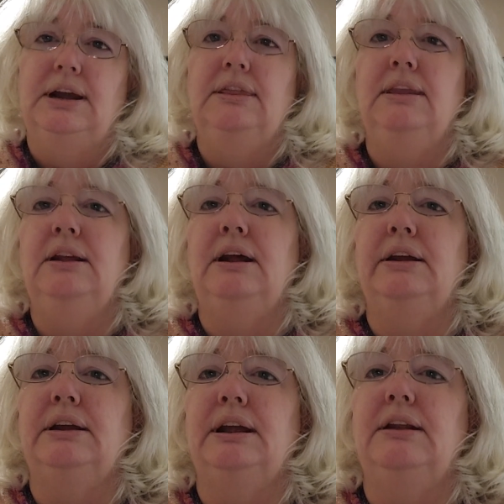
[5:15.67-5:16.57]
and then I
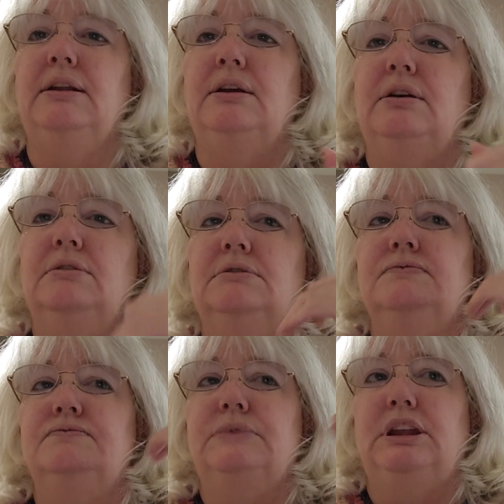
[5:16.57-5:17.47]
can
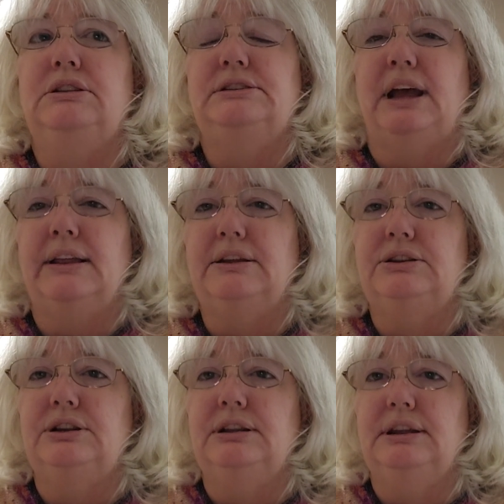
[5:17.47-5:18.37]

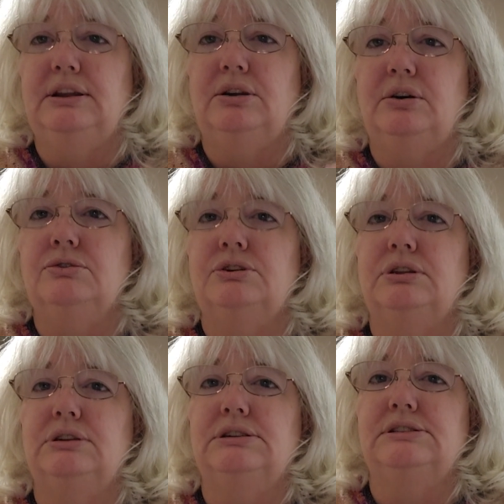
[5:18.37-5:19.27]
intelligently go to
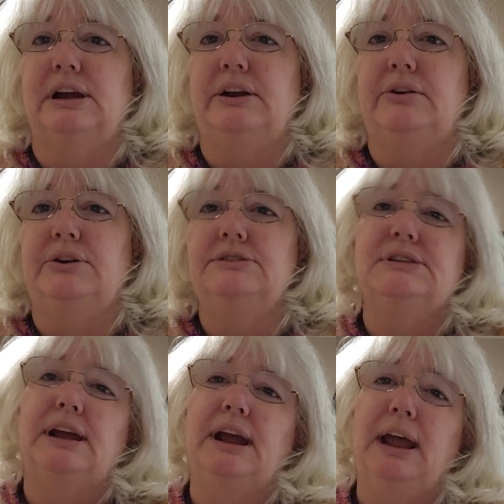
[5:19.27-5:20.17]
the designer and
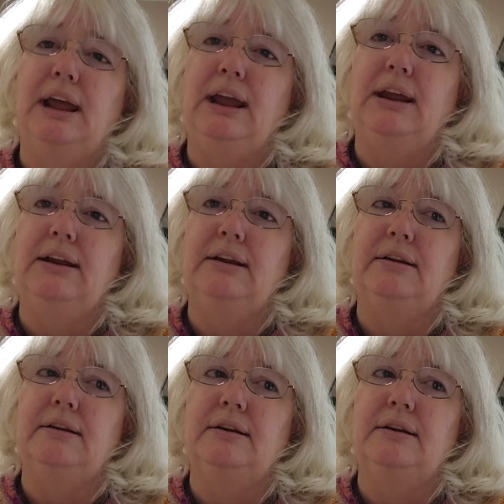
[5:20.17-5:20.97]
say, hey,